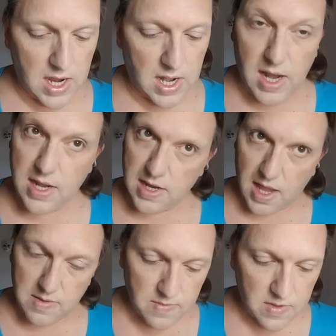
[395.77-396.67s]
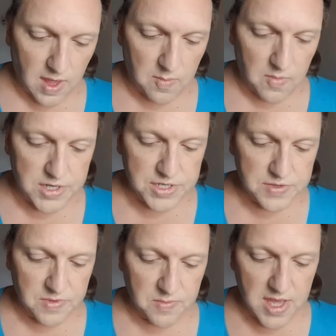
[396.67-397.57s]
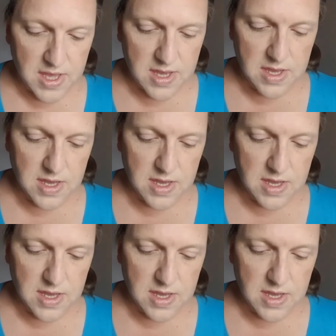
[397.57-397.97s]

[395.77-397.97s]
And again, same brush with me,